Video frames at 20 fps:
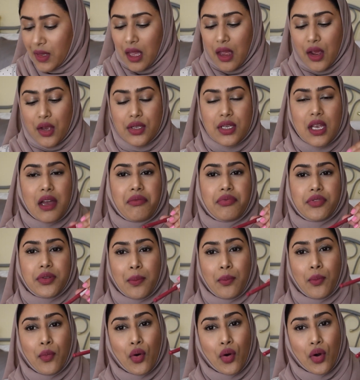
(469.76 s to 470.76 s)
I just have
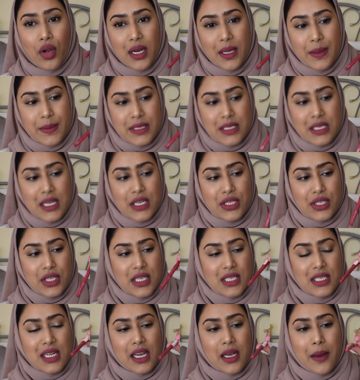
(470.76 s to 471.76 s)
some more lipsticks.
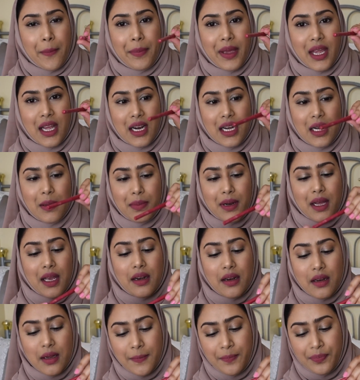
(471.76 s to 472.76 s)
This is like a pink lip
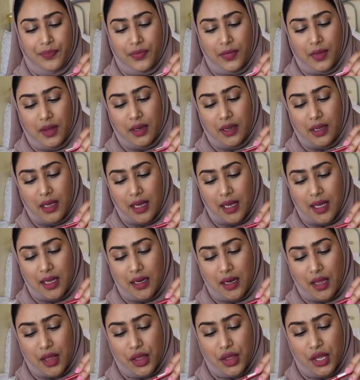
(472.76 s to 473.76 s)
liner,
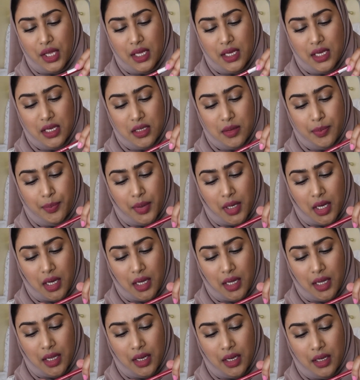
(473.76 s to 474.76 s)
and I think it's
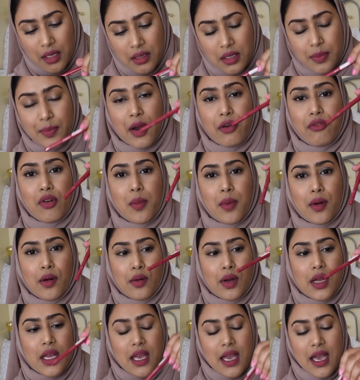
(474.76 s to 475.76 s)
by
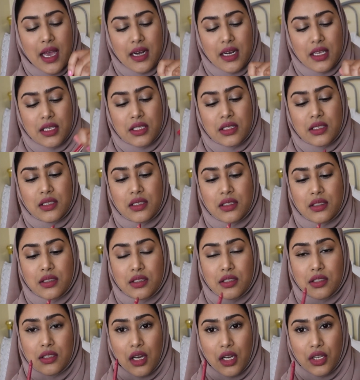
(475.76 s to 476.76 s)
Rimmel, and it's
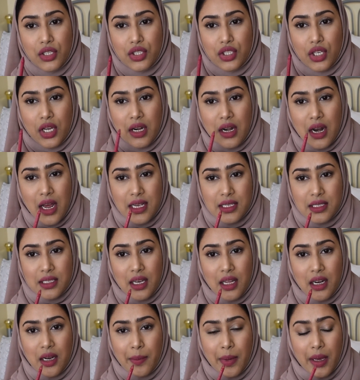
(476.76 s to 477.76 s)
such a nice
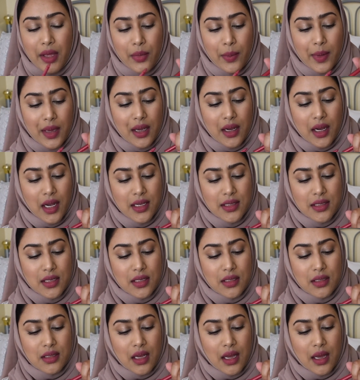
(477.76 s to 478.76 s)
colour, by the way, guys.
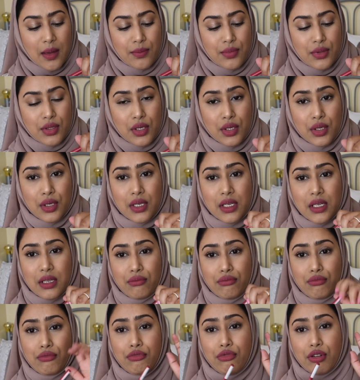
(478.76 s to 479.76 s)
It's
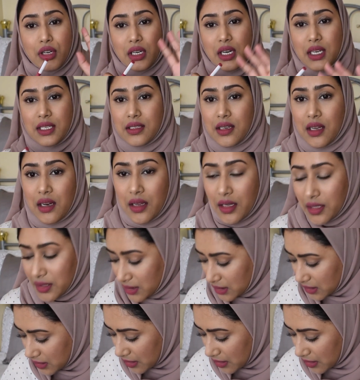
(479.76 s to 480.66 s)
absolutely really nice colour.